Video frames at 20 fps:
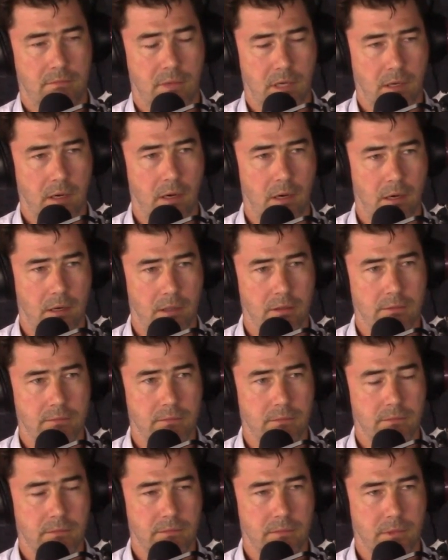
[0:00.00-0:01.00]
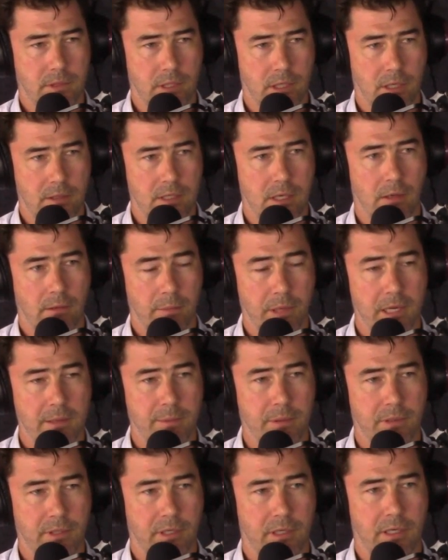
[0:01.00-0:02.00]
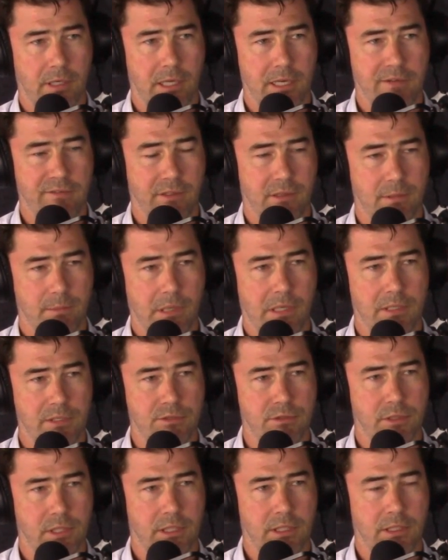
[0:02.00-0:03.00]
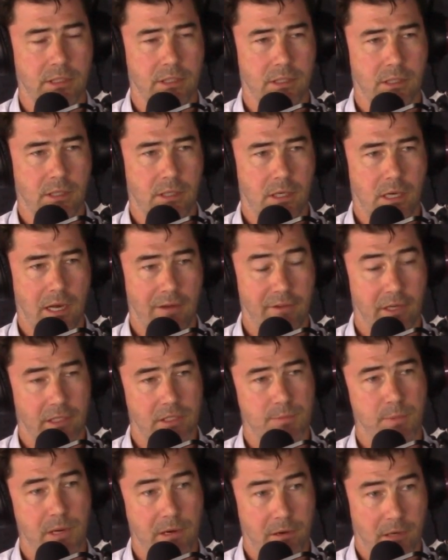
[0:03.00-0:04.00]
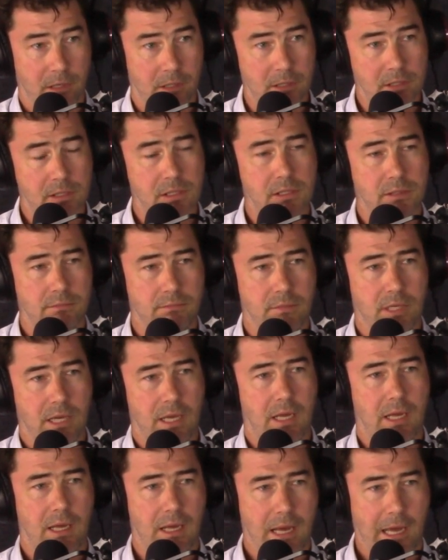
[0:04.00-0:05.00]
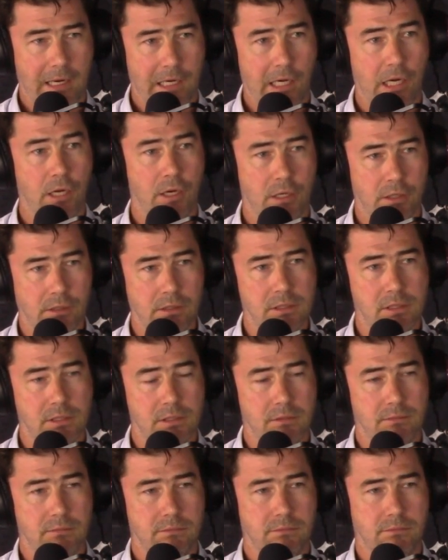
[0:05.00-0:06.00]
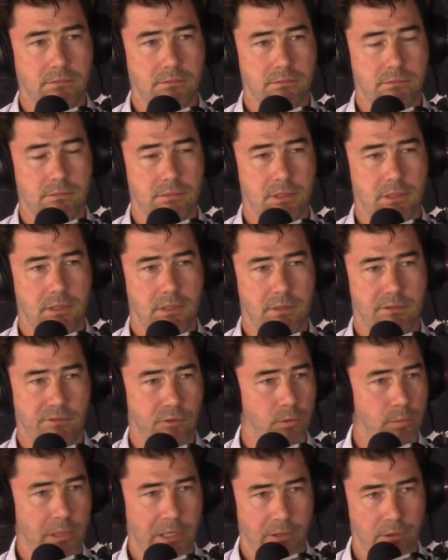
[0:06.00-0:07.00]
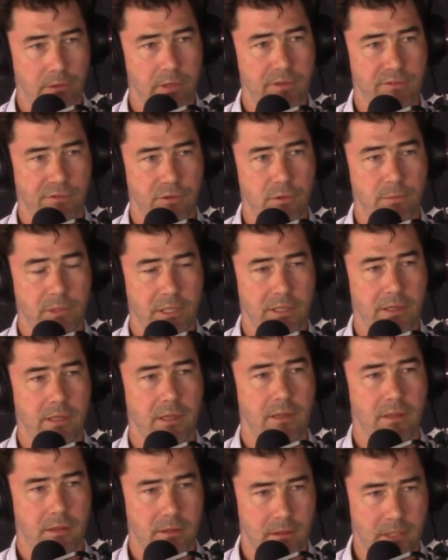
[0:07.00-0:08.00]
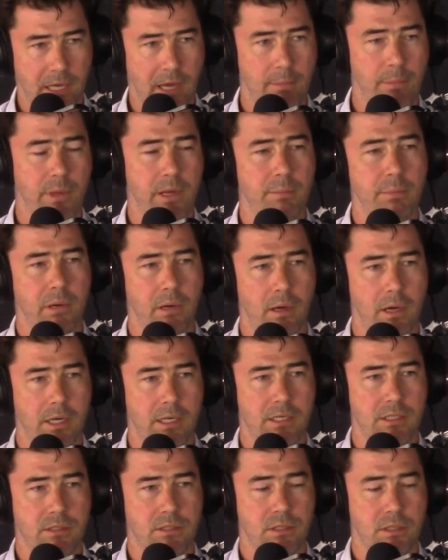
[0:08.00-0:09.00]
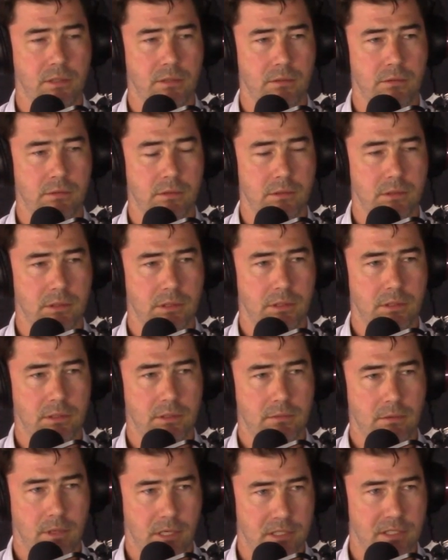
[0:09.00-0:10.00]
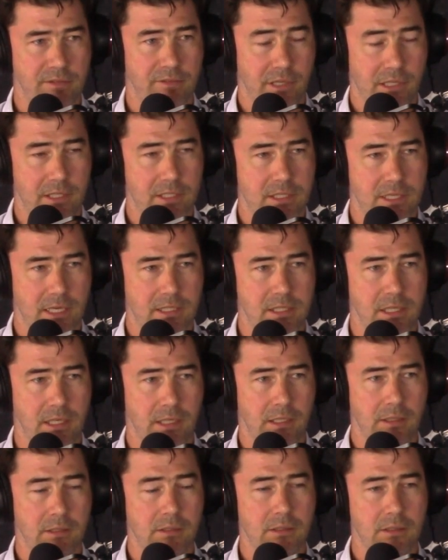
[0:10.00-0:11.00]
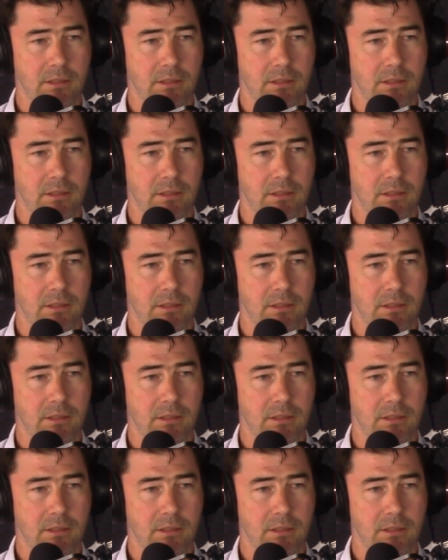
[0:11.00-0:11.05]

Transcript: are you know young people that are leaving the military have experienced and learnt formally or informally that can be applied into a civilian setting